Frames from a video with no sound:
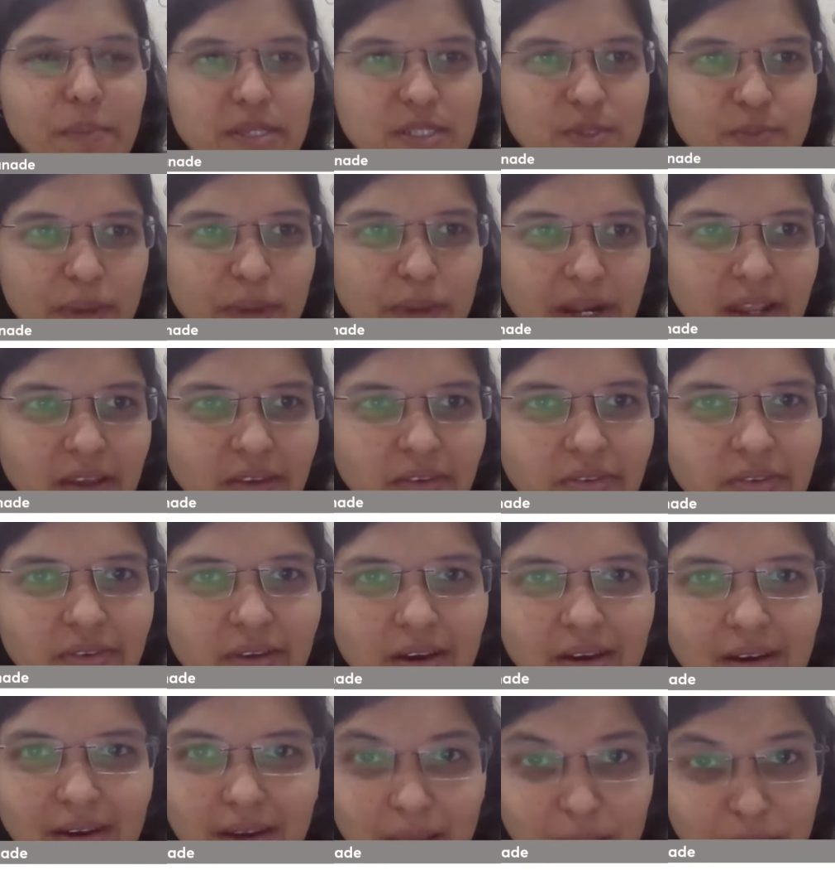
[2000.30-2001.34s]
perspective,
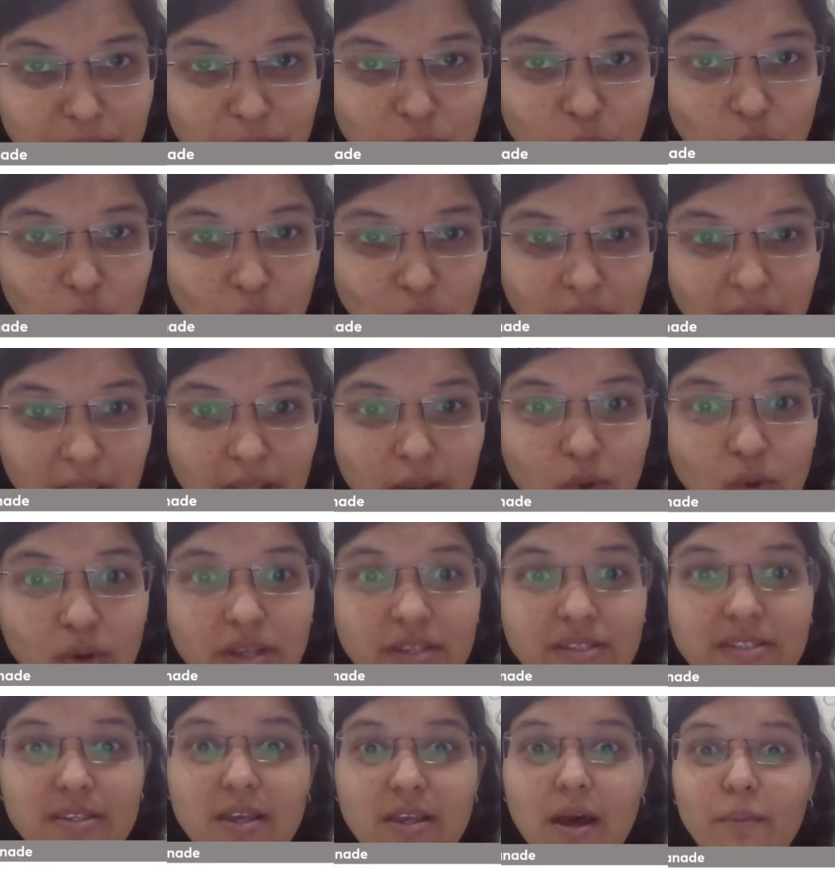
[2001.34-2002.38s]
I'm going to tell you,
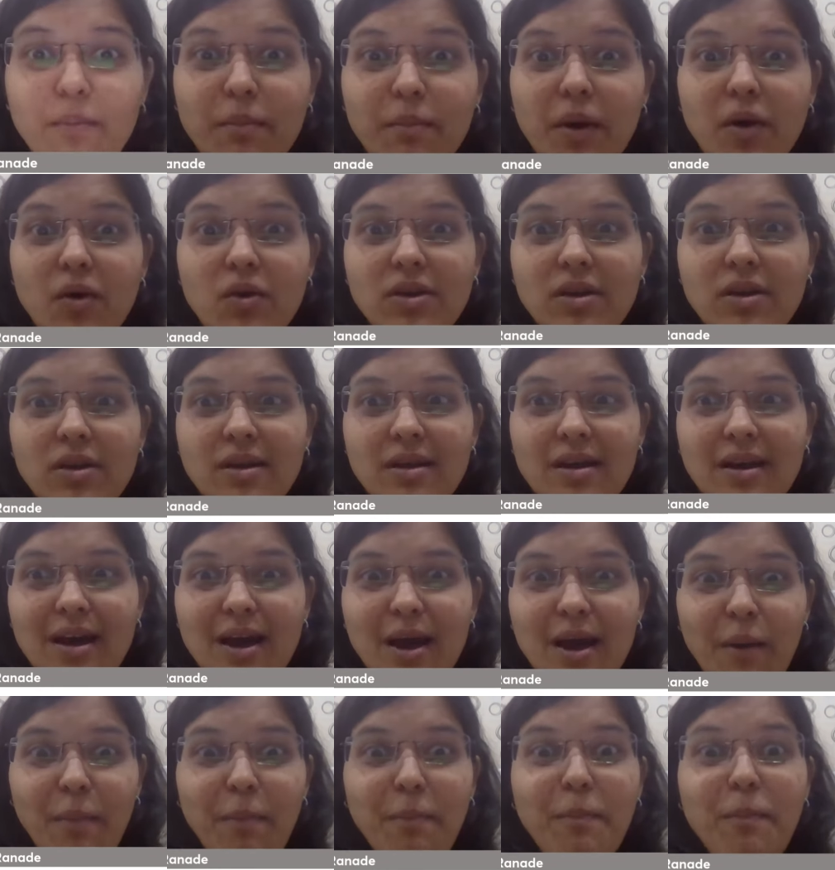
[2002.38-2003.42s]
is about
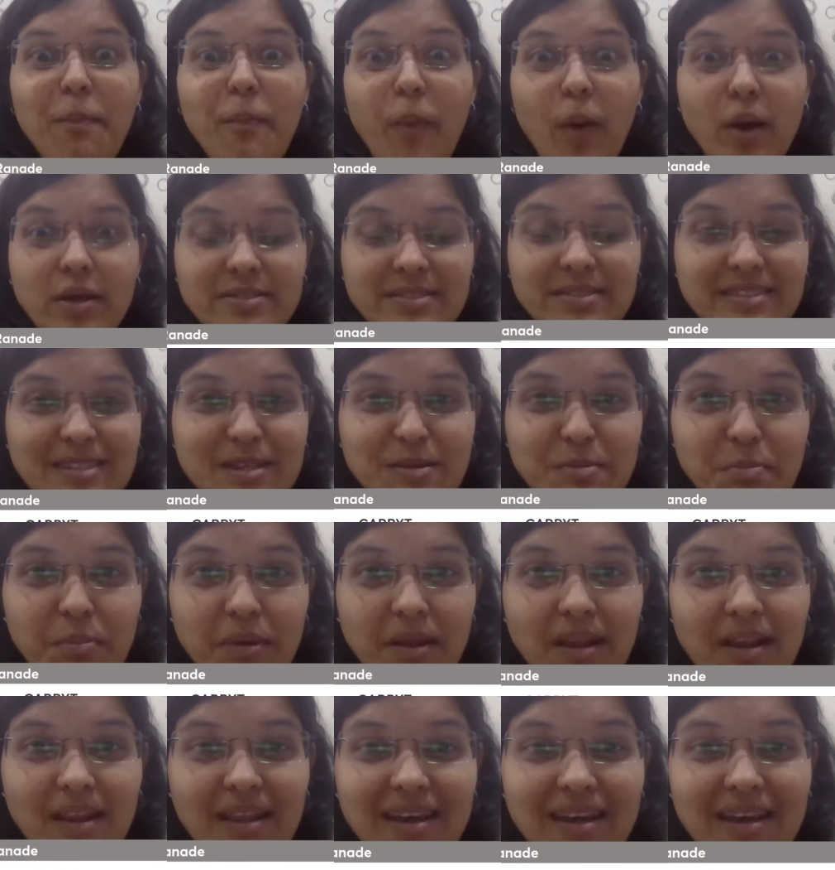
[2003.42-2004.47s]
a
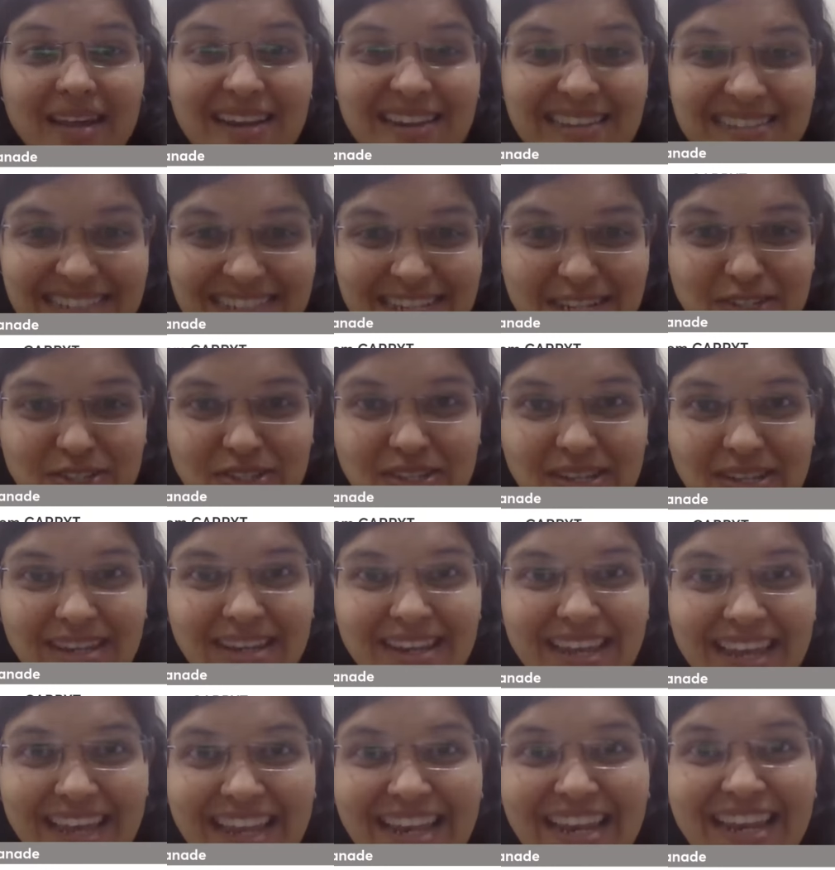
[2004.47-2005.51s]
possible recession
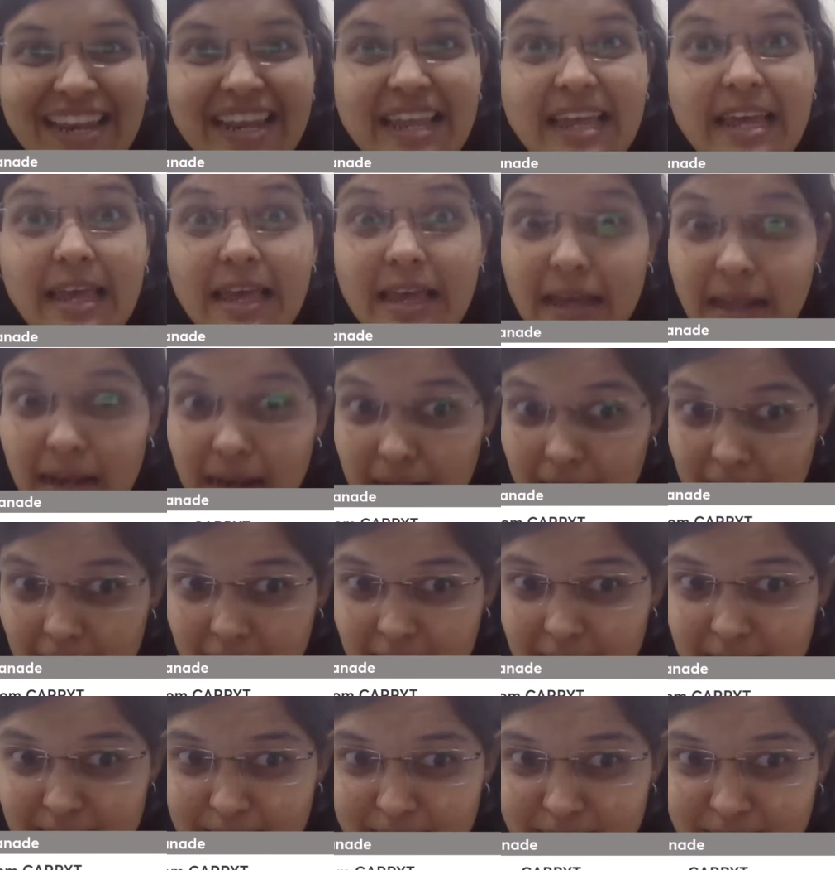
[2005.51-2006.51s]
in England.